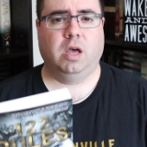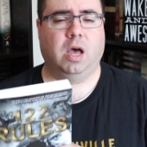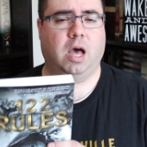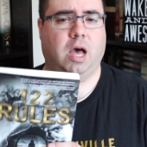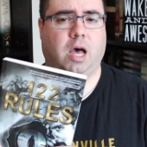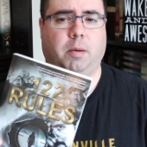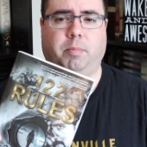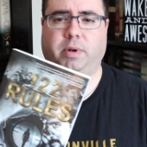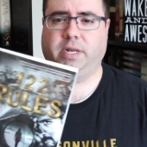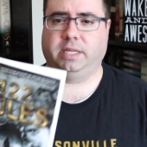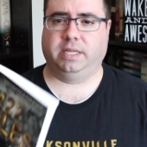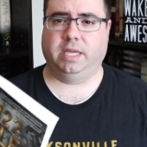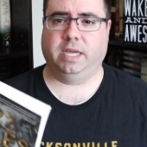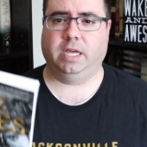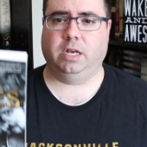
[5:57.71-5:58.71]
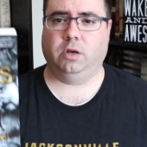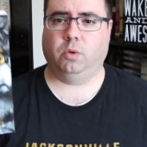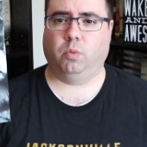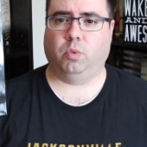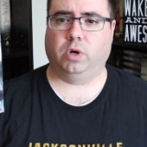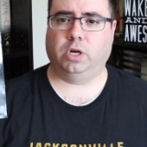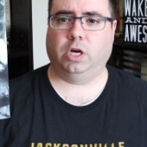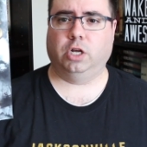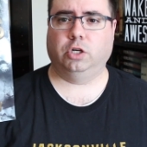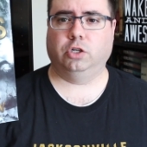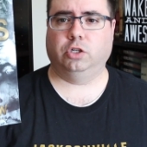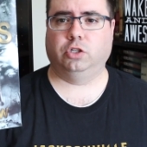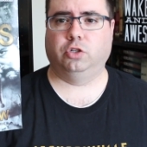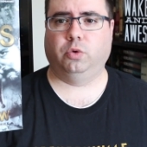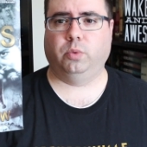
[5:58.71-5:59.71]
Uh, but again,
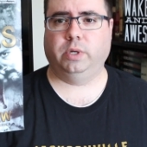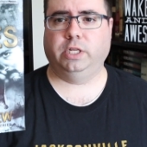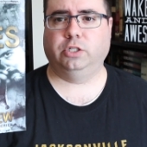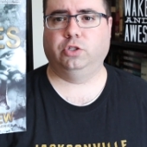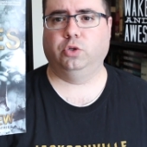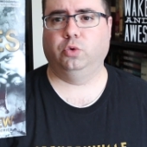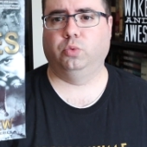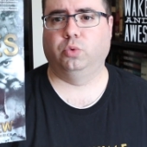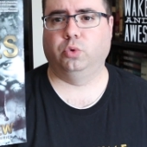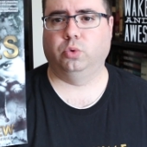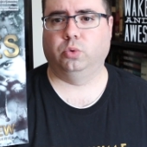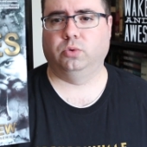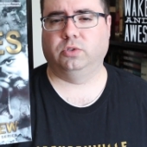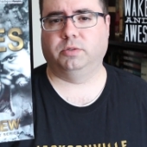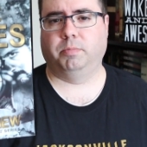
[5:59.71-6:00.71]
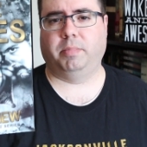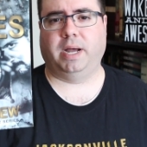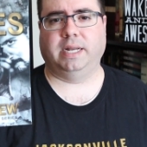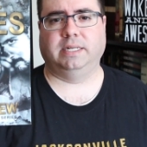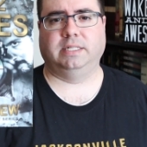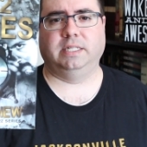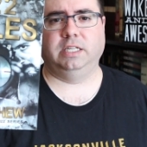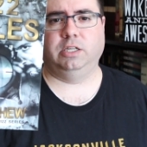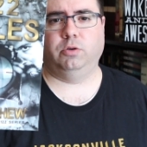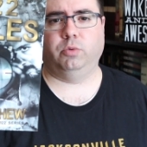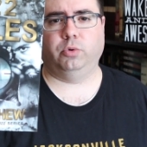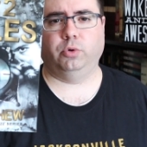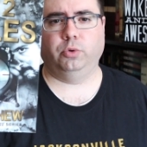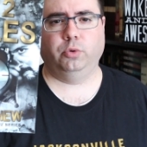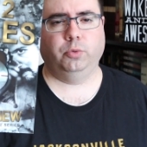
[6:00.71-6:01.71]
122 rules by Deek
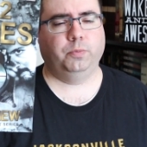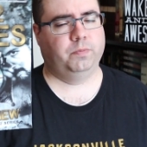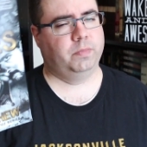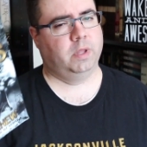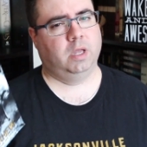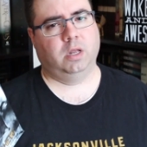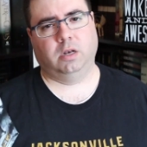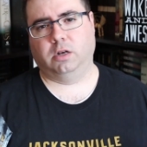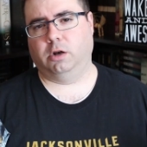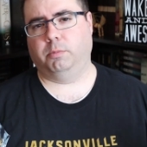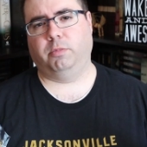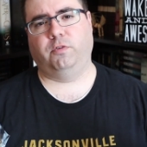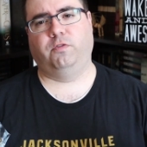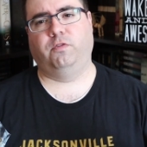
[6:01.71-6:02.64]
Rhew. Number